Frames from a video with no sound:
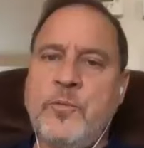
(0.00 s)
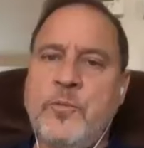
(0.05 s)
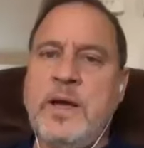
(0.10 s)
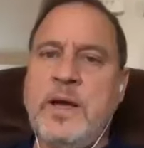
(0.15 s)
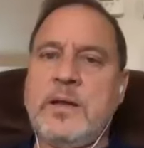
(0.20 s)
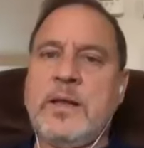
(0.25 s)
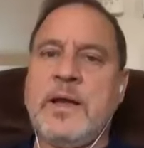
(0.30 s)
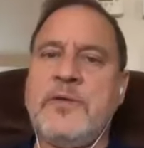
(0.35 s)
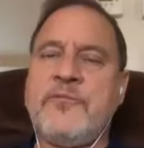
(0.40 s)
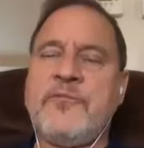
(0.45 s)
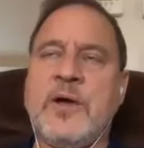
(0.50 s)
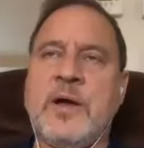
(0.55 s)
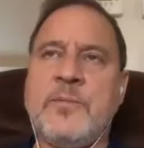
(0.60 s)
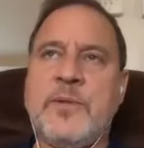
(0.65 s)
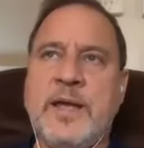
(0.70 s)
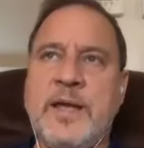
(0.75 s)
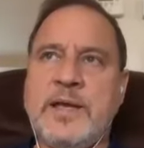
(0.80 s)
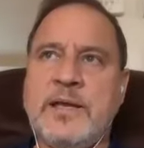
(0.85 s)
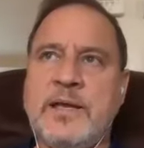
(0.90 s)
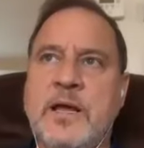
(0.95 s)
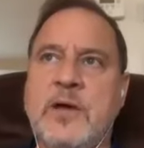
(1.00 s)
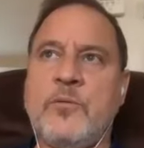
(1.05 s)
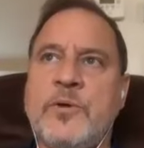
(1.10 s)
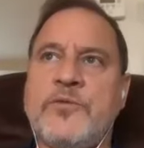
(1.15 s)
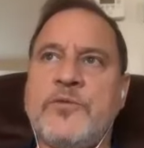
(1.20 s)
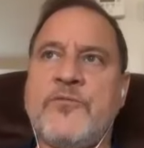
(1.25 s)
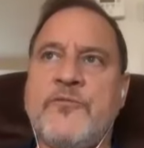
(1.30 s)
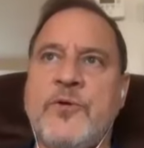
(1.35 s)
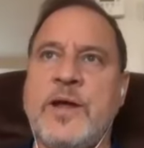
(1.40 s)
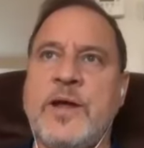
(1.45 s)
my life, I'm hanging out
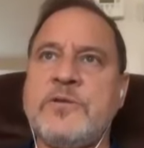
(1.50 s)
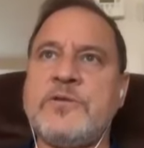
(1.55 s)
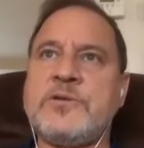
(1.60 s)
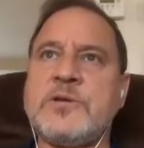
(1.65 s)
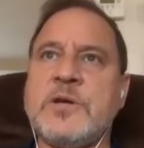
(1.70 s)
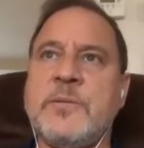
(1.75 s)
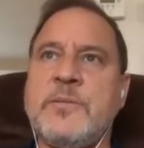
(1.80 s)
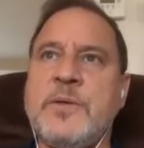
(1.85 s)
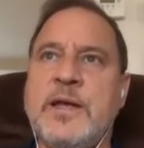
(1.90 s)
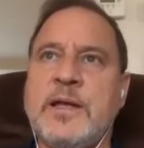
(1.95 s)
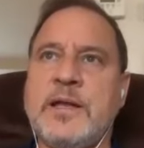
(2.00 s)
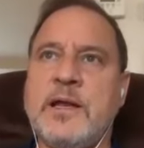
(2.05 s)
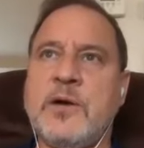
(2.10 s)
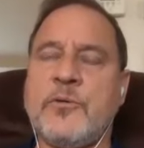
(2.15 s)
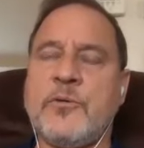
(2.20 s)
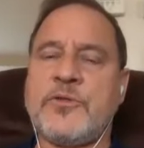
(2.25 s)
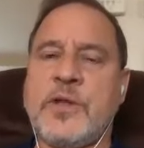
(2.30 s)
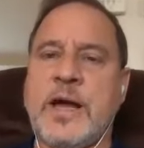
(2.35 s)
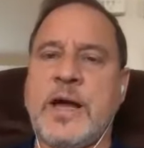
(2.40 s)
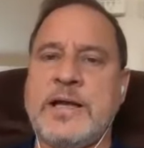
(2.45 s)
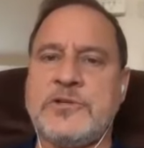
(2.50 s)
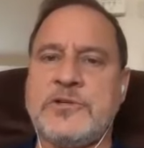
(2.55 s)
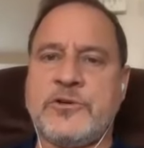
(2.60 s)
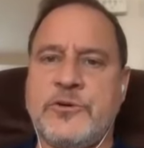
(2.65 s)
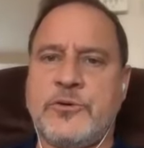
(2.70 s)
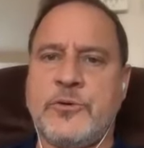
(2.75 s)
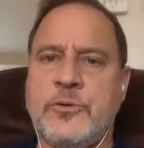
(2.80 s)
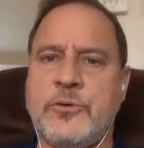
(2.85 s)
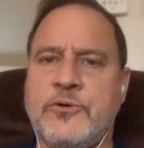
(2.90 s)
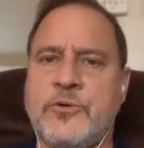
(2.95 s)
with friends, I'm hanging out with guys that are
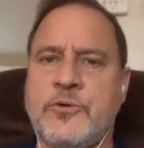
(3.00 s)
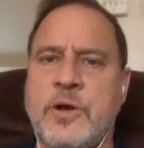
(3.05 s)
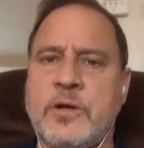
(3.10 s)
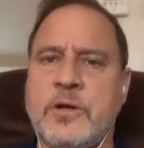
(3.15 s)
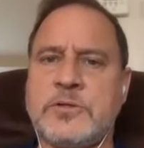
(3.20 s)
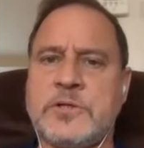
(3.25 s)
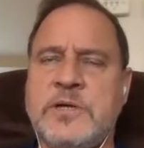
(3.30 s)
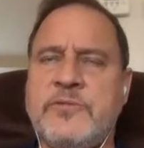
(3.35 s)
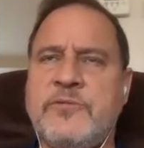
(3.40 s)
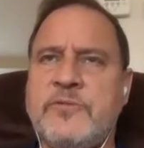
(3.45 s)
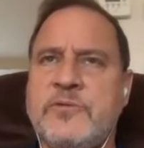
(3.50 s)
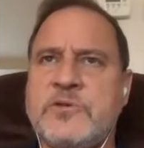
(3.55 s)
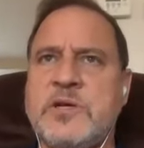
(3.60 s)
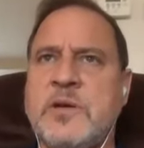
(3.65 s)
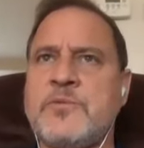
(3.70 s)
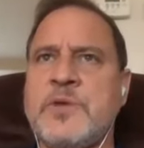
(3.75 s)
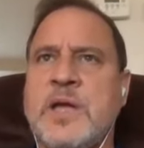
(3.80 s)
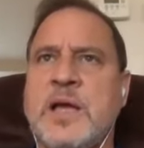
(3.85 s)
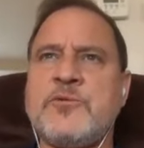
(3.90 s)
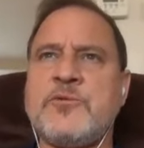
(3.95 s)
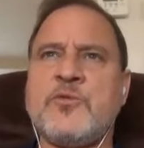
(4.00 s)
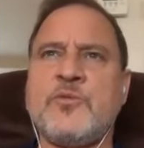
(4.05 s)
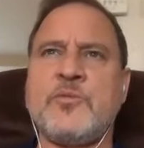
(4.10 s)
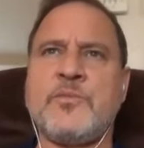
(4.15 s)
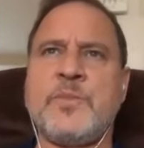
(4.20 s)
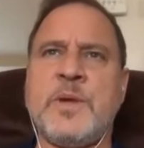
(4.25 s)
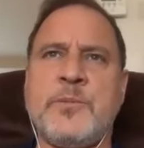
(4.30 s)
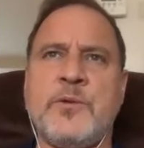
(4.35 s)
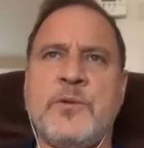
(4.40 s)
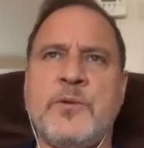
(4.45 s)
doing drugs, even sometimes
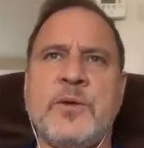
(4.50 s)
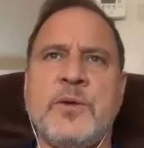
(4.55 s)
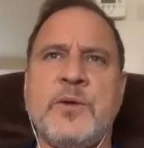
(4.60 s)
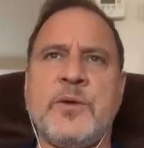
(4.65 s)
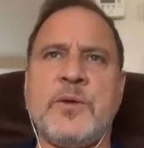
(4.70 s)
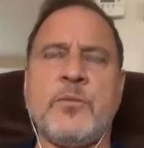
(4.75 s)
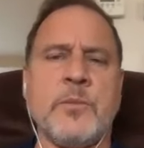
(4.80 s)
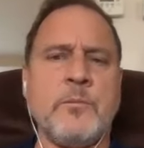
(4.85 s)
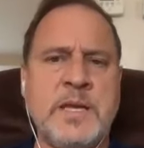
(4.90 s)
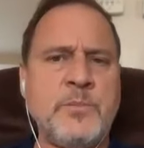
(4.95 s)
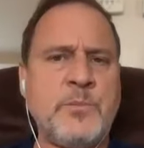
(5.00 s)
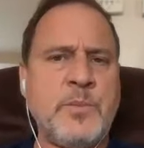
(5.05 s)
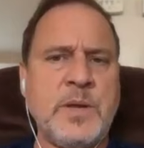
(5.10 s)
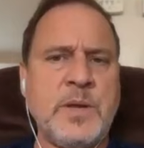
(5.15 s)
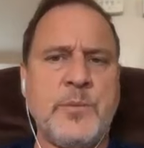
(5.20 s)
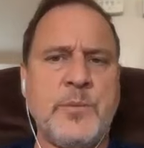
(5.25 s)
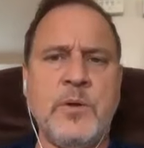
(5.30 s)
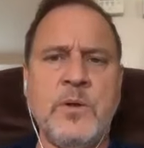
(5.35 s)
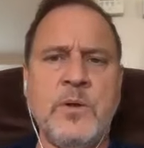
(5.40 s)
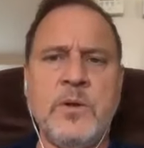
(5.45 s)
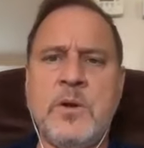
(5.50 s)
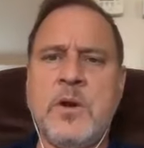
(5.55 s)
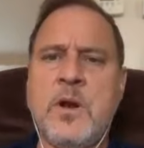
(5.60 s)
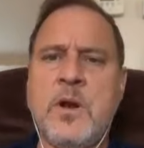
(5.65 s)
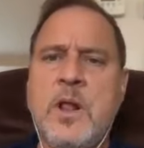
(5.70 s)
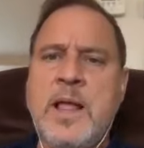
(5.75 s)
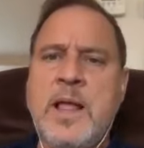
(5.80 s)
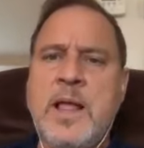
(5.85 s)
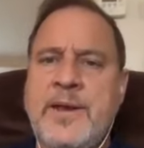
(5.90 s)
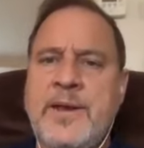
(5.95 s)
people that were mean people.
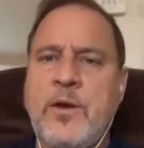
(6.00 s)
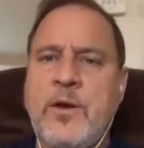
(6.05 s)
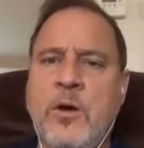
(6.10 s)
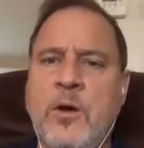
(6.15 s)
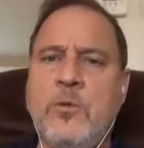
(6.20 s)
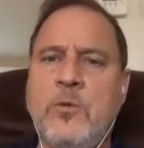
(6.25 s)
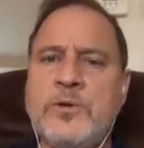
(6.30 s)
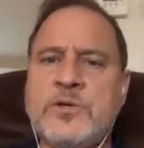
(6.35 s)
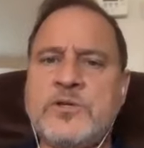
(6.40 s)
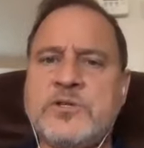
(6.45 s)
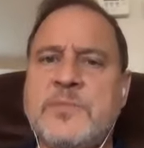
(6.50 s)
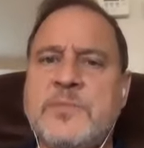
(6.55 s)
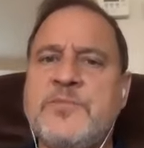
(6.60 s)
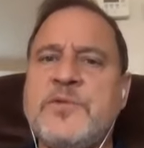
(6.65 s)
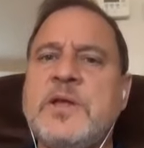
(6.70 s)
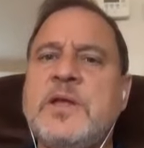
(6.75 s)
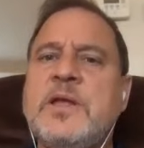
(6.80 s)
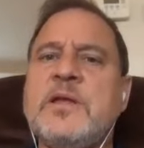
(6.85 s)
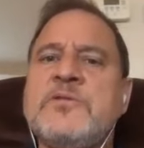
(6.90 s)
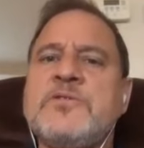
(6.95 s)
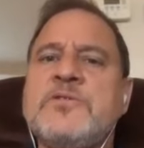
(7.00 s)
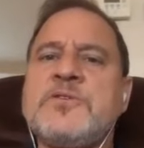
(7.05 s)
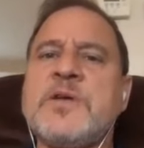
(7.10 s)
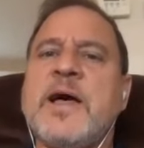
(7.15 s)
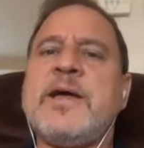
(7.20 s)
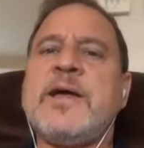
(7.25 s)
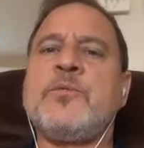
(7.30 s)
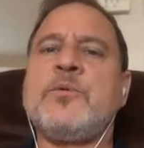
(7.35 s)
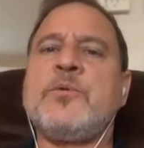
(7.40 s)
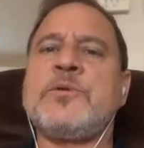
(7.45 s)
And always something
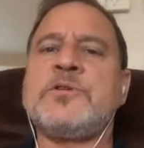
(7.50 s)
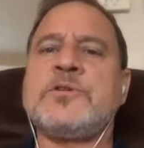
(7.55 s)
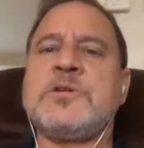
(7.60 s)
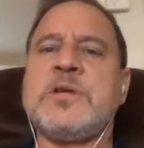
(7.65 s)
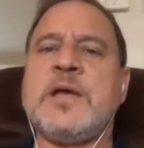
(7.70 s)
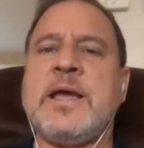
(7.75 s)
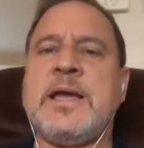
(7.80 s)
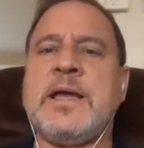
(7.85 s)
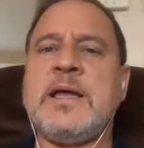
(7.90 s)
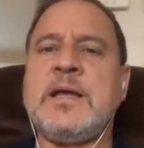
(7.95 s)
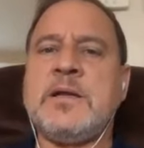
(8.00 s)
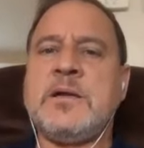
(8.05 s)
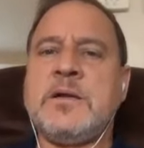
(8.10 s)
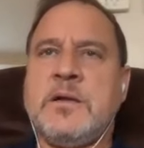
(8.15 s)
inside would say,